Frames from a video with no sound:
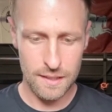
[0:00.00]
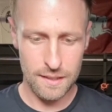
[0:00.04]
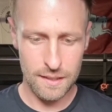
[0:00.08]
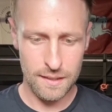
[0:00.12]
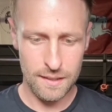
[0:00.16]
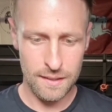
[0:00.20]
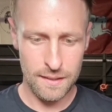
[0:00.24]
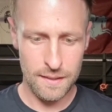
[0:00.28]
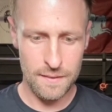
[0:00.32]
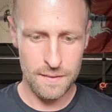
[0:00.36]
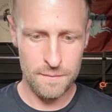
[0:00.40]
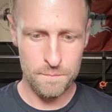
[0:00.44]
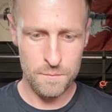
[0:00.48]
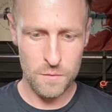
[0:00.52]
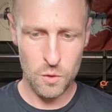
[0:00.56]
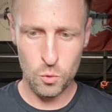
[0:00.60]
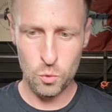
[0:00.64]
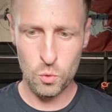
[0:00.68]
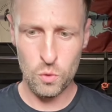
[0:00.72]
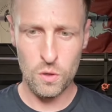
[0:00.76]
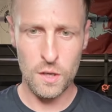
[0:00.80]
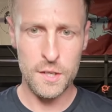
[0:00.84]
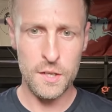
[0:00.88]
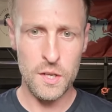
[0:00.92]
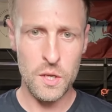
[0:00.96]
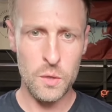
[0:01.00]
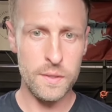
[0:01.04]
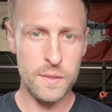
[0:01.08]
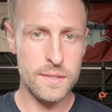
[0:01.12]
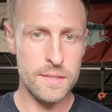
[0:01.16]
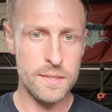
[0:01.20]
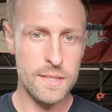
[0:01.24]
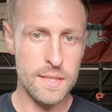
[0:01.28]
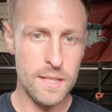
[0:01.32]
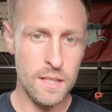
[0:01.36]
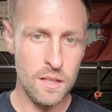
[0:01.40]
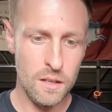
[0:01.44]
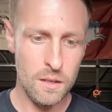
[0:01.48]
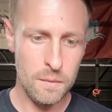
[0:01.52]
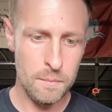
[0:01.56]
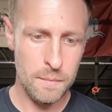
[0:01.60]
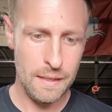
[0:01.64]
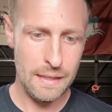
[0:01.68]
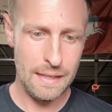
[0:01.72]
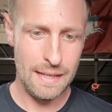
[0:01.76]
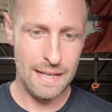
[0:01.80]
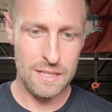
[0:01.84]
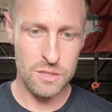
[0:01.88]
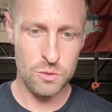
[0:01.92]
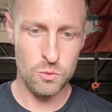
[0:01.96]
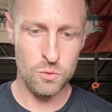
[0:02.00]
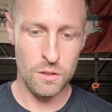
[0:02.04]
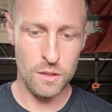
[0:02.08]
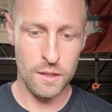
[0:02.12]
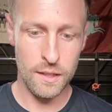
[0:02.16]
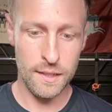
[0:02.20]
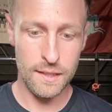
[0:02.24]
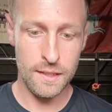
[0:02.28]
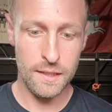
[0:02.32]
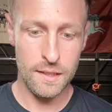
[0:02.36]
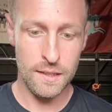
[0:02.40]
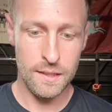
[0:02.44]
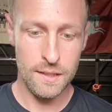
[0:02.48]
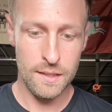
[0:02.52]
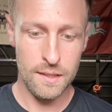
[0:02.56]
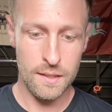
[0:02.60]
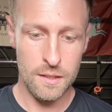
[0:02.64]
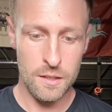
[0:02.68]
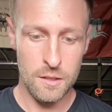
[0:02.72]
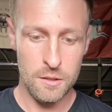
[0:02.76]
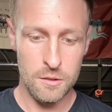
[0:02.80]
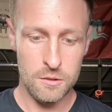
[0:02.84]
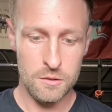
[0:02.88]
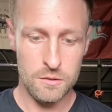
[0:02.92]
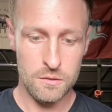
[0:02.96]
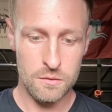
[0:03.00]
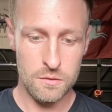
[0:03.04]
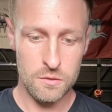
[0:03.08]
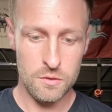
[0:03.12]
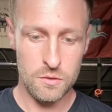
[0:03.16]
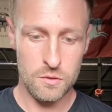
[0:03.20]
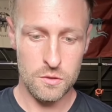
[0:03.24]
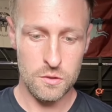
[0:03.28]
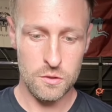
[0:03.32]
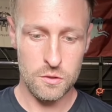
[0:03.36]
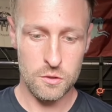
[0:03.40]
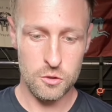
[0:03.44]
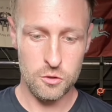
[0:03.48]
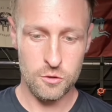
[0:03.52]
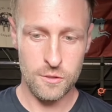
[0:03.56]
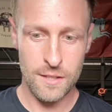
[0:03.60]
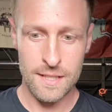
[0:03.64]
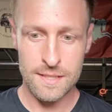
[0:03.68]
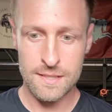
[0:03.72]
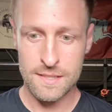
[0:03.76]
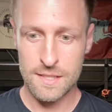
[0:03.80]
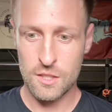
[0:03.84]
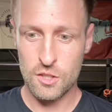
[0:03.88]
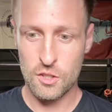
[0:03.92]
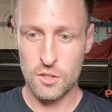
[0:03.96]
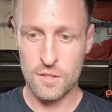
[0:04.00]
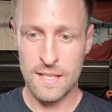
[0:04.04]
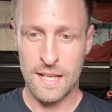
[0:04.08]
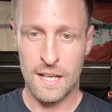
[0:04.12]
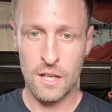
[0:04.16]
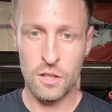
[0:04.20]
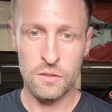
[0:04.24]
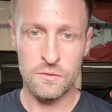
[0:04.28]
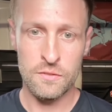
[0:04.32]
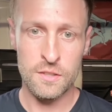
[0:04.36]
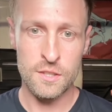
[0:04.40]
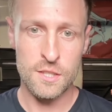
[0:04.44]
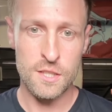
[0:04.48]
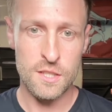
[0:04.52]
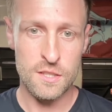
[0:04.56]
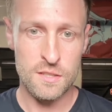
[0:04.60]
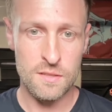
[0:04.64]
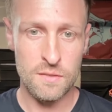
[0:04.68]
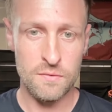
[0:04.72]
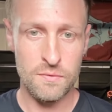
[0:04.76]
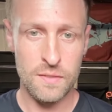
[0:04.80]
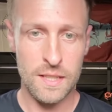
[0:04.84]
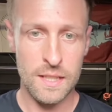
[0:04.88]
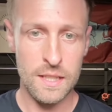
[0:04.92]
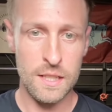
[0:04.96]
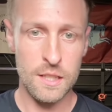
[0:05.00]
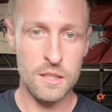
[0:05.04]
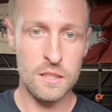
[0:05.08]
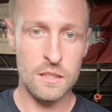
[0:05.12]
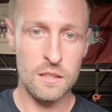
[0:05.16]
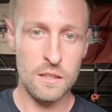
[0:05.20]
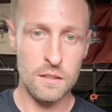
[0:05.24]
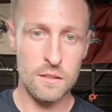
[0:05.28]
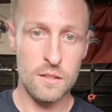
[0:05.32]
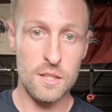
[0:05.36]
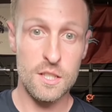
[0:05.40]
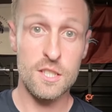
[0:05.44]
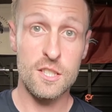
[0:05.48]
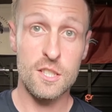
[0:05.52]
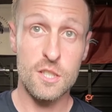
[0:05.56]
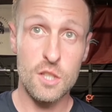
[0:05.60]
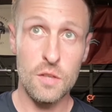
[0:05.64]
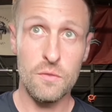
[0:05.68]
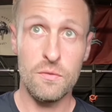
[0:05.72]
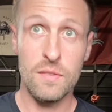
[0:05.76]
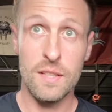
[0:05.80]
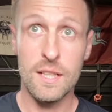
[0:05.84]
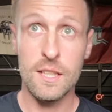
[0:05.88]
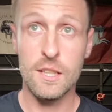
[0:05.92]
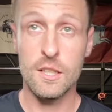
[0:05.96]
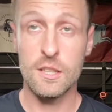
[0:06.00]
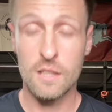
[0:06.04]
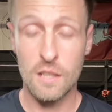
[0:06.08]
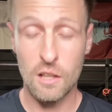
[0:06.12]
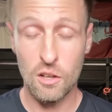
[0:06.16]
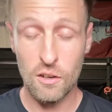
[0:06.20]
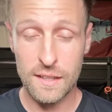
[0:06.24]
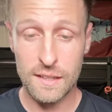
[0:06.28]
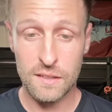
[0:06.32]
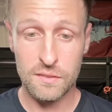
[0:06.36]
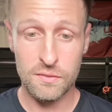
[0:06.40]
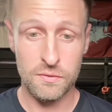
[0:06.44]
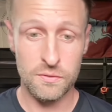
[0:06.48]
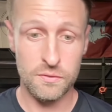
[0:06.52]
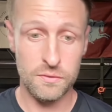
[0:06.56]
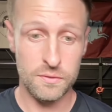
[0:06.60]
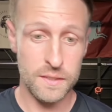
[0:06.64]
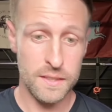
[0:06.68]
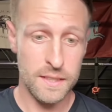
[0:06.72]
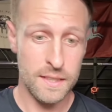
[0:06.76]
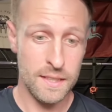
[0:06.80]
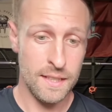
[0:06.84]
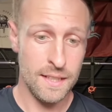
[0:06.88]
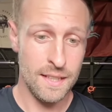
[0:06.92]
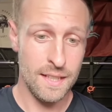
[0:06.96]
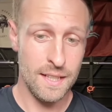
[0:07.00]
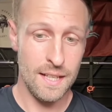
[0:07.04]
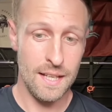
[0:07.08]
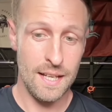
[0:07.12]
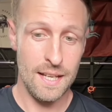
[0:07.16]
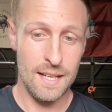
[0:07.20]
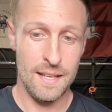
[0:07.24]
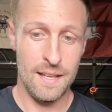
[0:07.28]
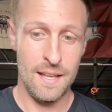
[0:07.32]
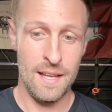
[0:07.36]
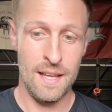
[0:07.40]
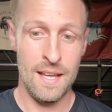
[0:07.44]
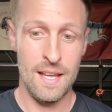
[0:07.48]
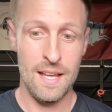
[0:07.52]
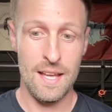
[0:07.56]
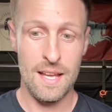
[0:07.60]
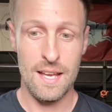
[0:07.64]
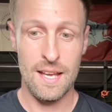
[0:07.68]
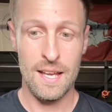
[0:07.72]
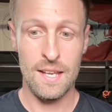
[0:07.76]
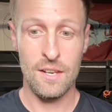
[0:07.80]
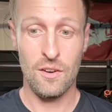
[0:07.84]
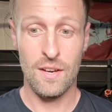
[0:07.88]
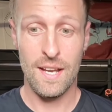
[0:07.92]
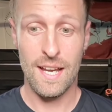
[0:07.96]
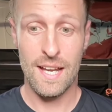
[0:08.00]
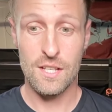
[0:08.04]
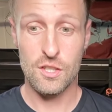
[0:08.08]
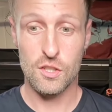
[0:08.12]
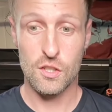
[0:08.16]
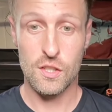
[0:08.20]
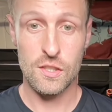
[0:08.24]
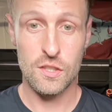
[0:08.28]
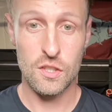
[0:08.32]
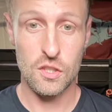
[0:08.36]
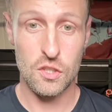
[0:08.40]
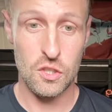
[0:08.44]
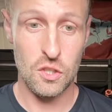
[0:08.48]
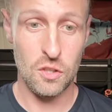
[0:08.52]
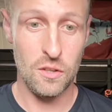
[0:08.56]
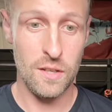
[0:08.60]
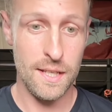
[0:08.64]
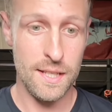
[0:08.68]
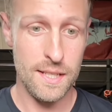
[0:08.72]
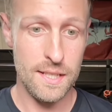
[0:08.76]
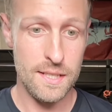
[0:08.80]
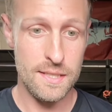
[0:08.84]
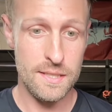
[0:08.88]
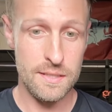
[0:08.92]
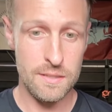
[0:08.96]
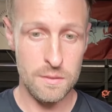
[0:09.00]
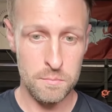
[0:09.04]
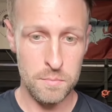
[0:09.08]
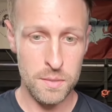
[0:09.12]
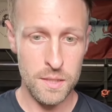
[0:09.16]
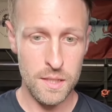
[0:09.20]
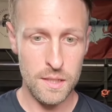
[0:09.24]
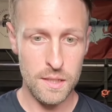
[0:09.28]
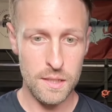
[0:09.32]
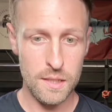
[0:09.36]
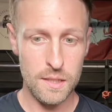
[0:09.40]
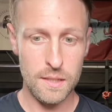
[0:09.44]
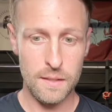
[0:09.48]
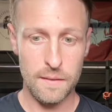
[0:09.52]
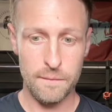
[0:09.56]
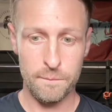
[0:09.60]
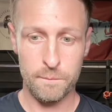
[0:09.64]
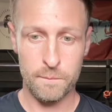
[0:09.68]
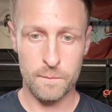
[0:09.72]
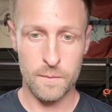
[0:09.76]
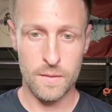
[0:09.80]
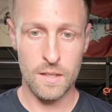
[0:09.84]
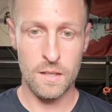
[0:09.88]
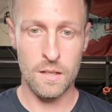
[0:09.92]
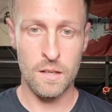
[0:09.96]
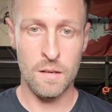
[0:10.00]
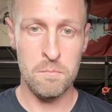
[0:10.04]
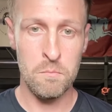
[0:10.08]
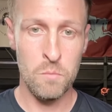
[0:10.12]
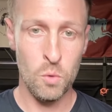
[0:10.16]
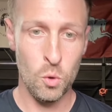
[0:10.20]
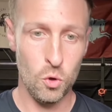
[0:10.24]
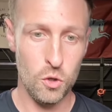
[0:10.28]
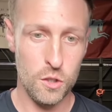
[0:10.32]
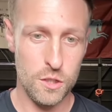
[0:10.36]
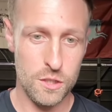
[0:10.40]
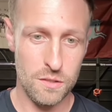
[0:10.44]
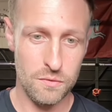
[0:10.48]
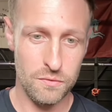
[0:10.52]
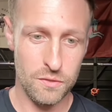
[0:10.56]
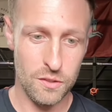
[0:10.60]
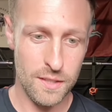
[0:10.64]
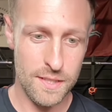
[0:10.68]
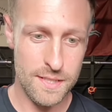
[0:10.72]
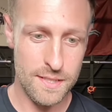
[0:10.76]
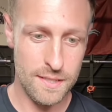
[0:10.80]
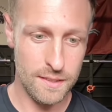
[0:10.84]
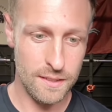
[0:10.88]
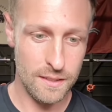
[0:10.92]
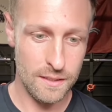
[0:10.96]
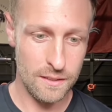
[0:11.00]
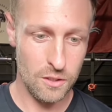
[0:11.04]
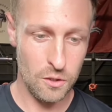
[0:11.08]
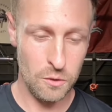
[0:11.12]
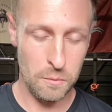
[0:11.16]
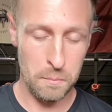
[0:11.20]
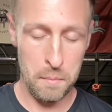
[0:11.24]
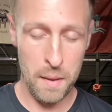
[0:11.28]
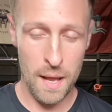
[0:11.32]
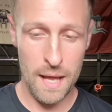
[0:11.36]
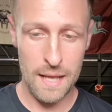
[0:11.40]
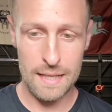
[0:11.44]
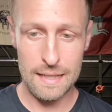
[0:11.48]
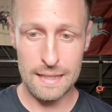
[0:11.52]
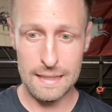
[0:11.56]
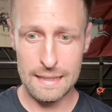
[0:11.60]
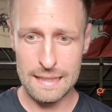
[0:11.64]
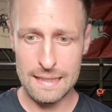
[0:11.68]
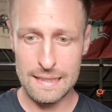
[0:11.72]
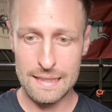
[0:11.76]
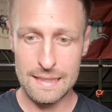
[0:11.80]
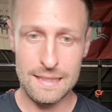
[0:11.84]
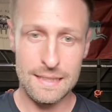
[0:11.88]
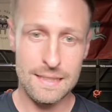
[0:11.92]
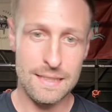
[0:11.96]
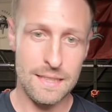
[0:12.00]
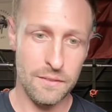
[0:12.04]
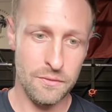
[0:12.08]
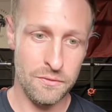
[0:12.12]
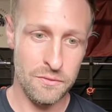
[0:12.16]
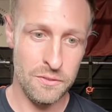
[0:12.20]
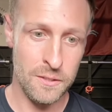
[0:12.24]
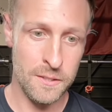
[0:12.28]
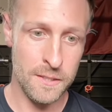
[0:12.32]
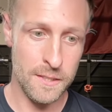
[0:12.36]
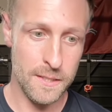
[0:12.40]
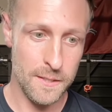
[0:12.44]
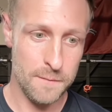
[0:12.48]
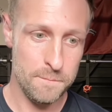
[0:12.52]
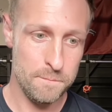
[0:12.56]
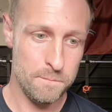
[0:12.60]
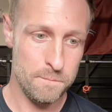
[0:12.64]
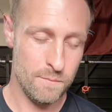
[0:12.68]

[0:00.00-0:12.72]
Um, all I know is the army. How do I transition that over to civilian civilian life, uh, and I actually decided to be a mortgage advisor, completely different.